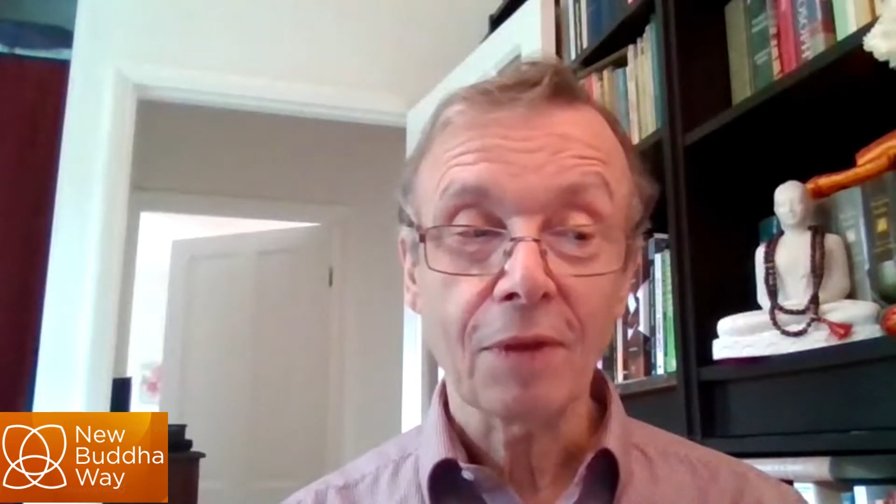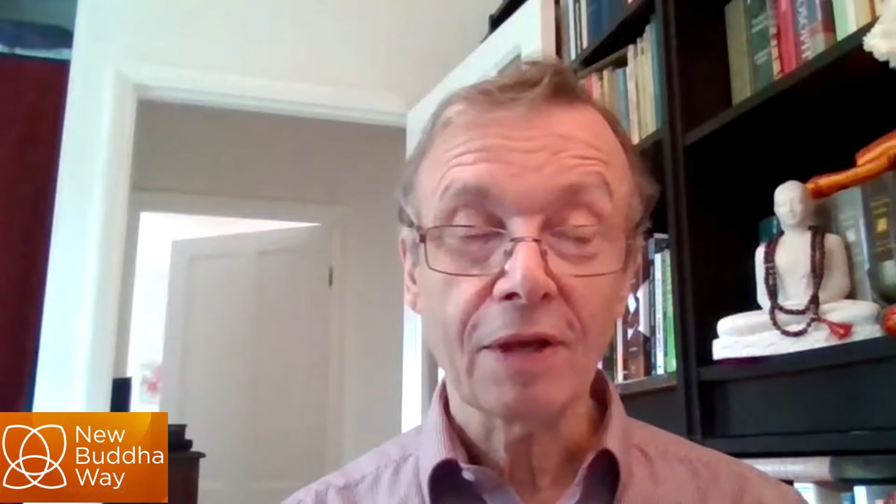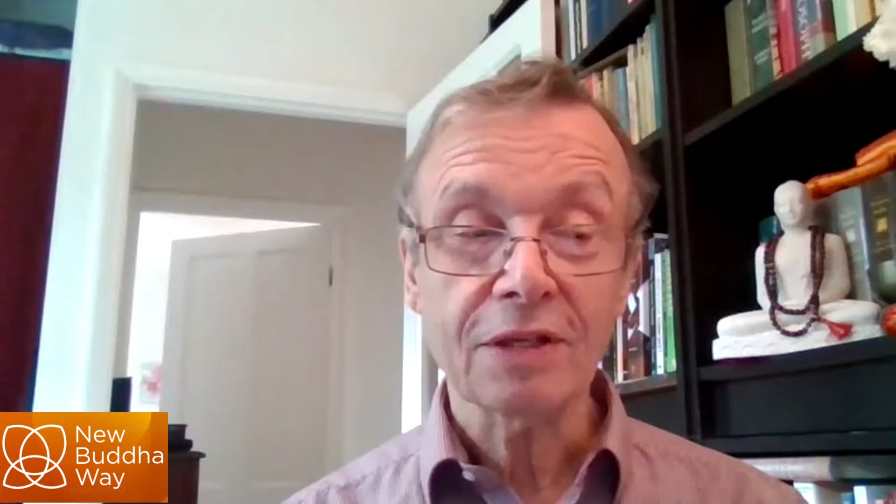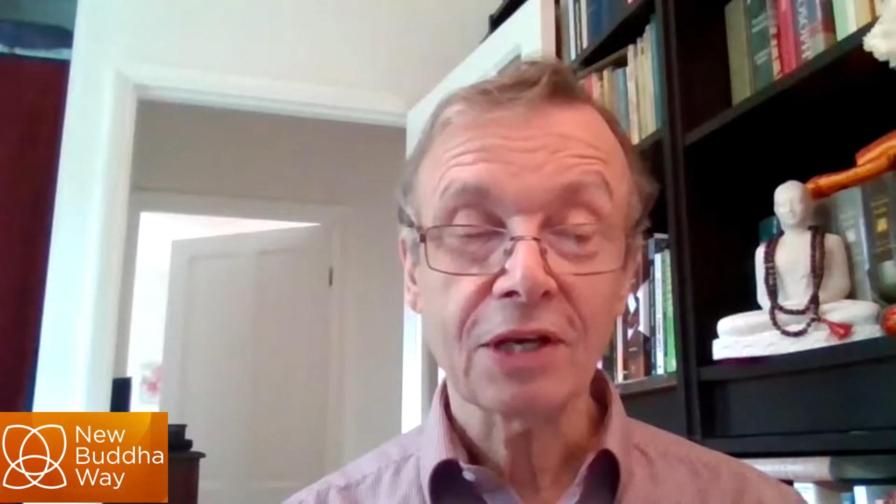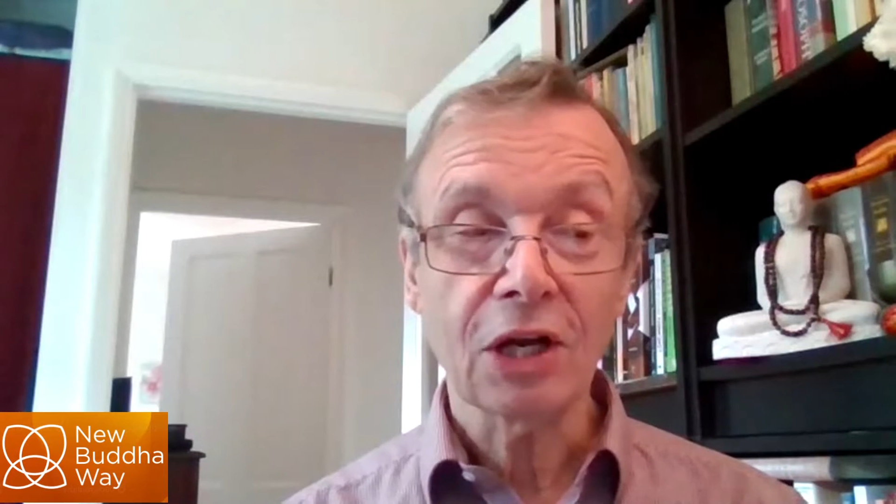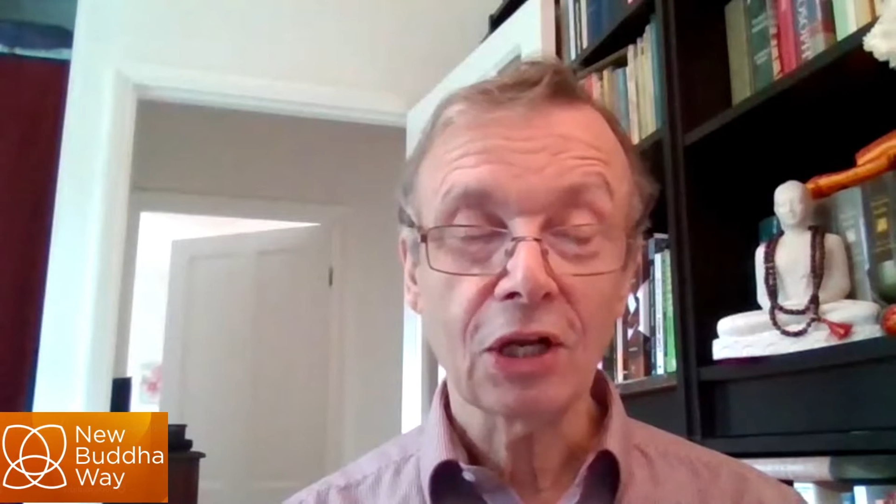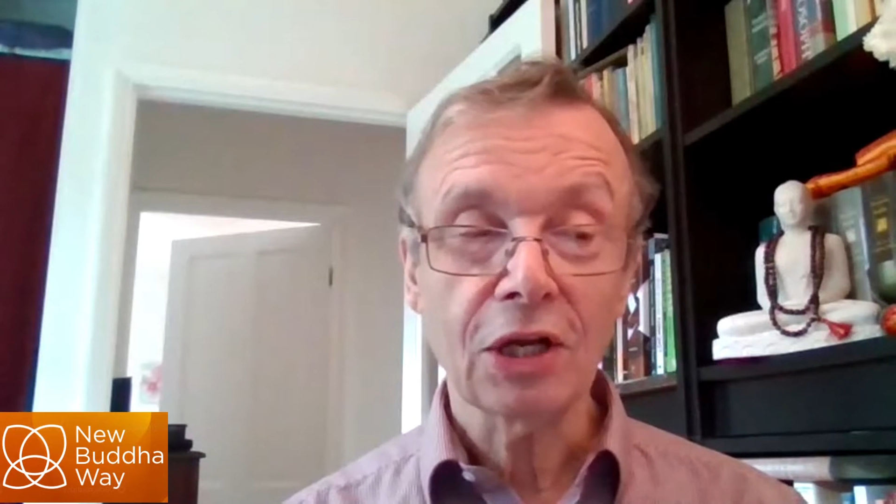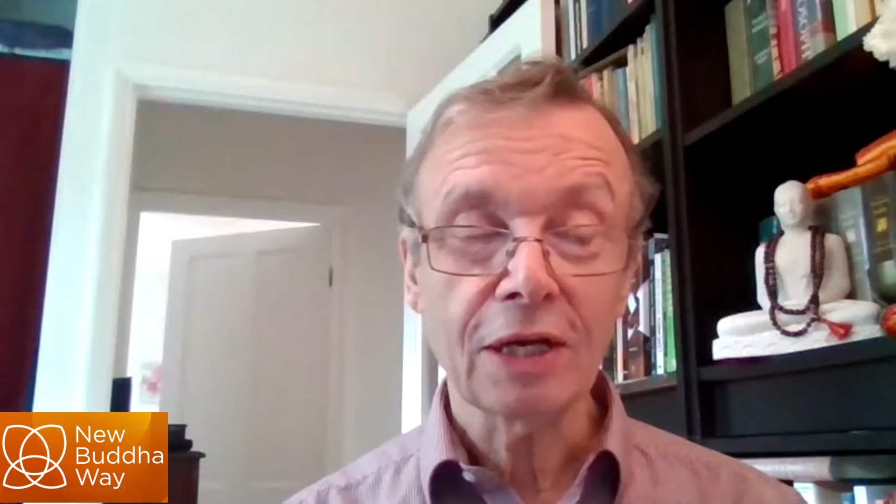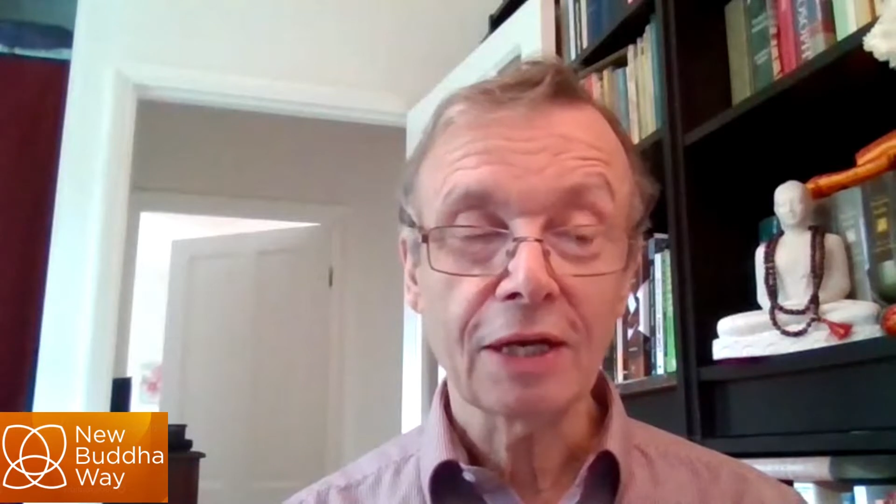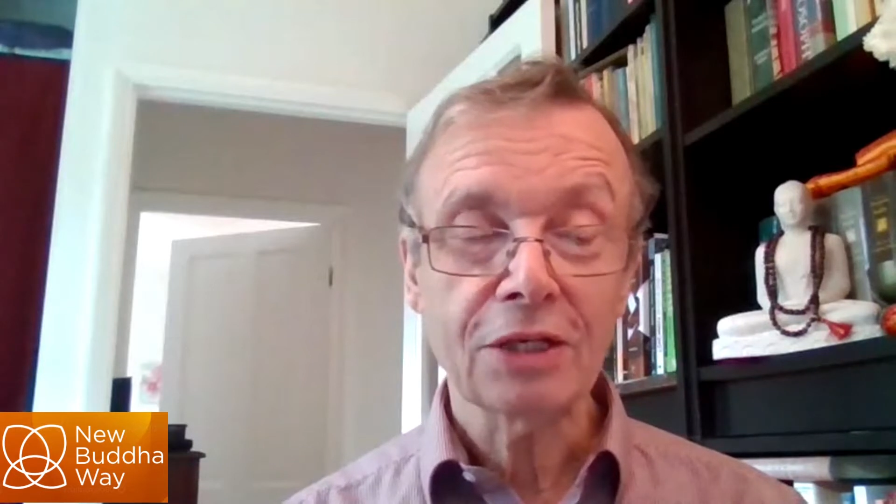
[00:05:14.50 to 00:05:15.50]
its
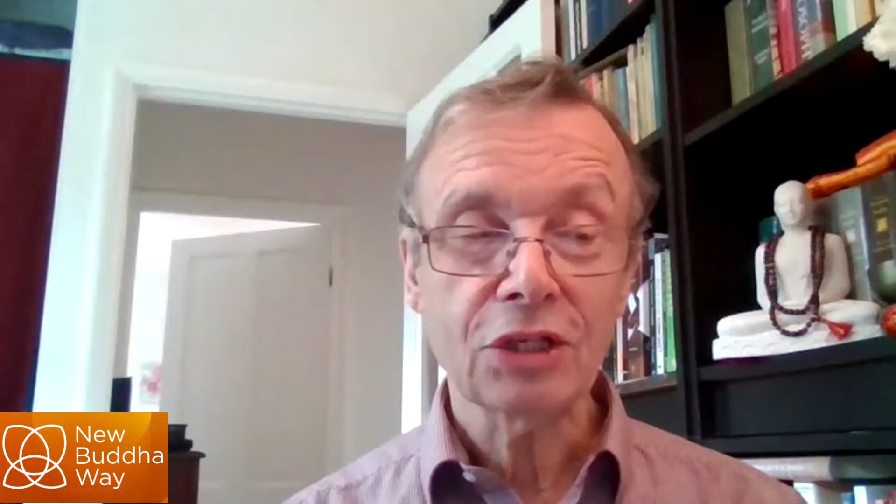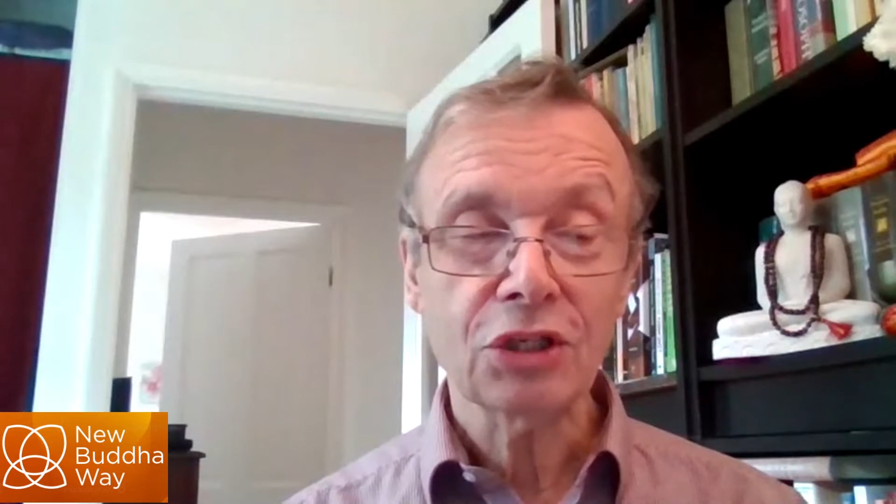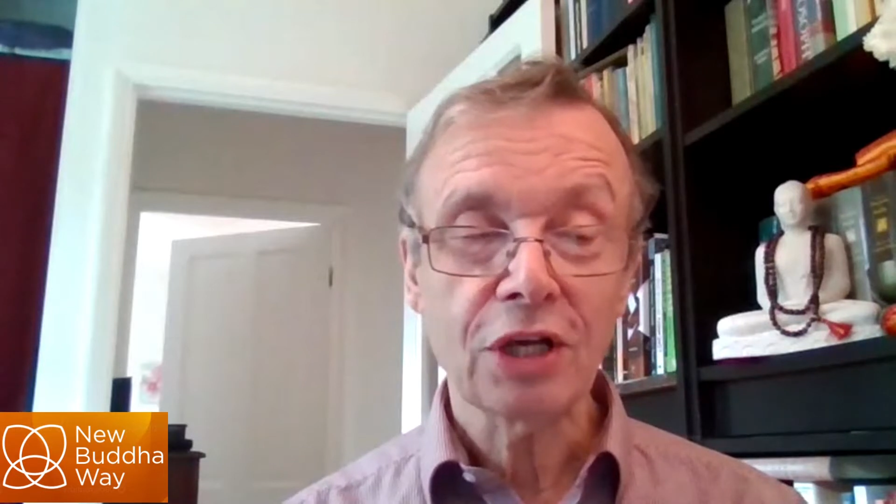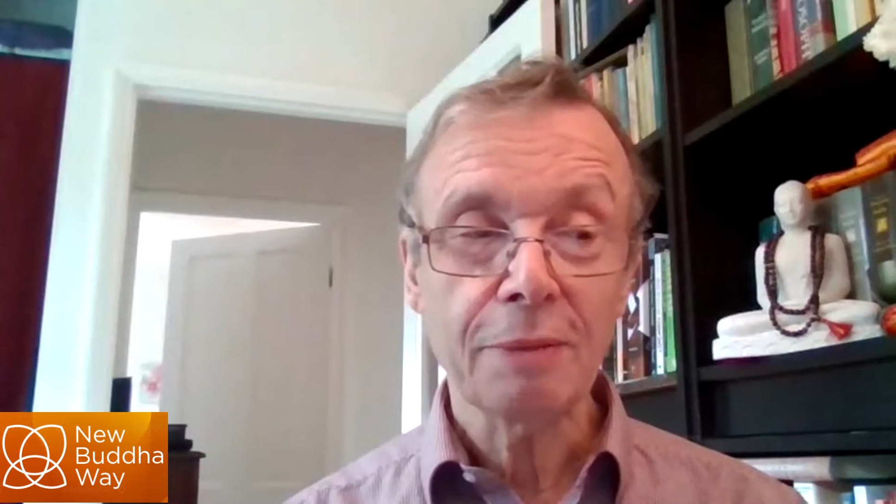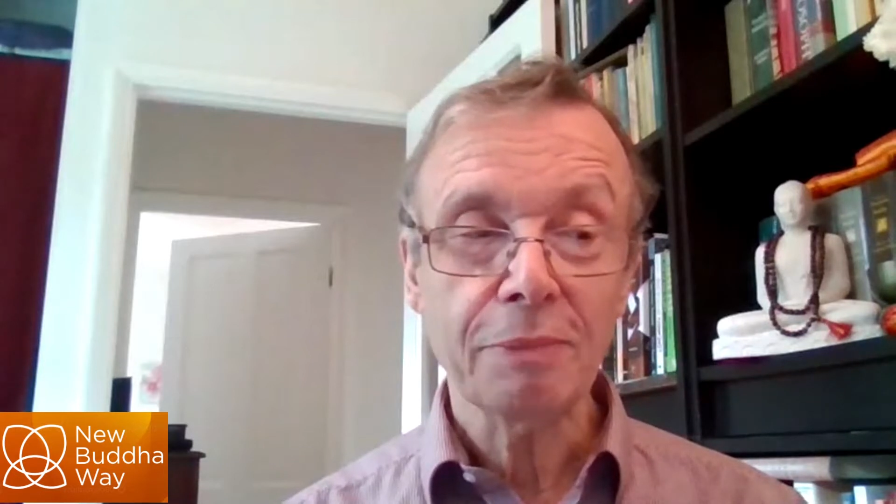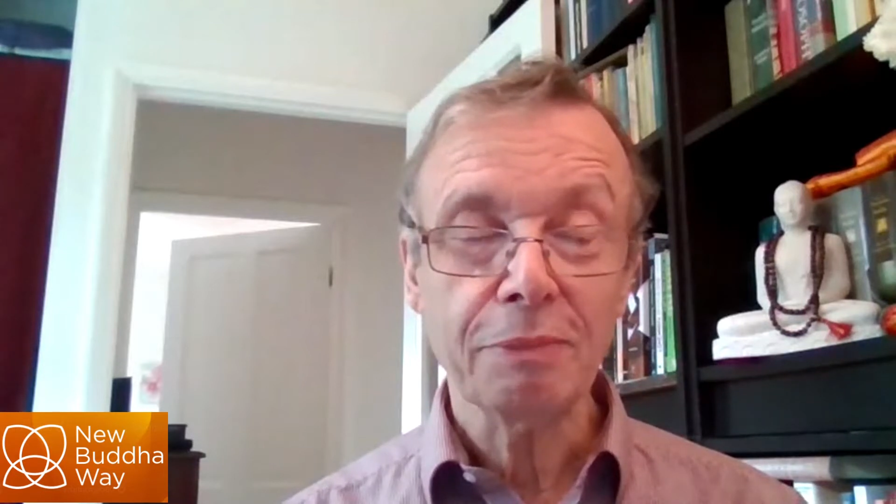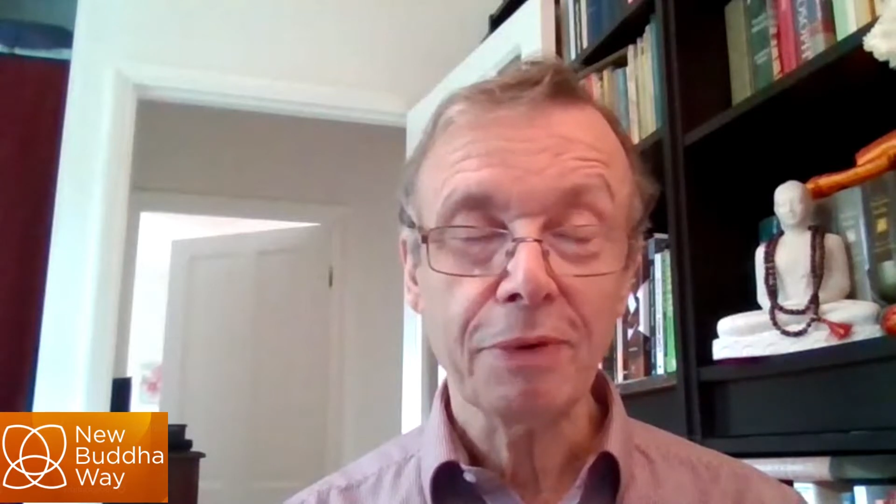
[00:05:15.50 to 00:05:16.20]
color, its shape,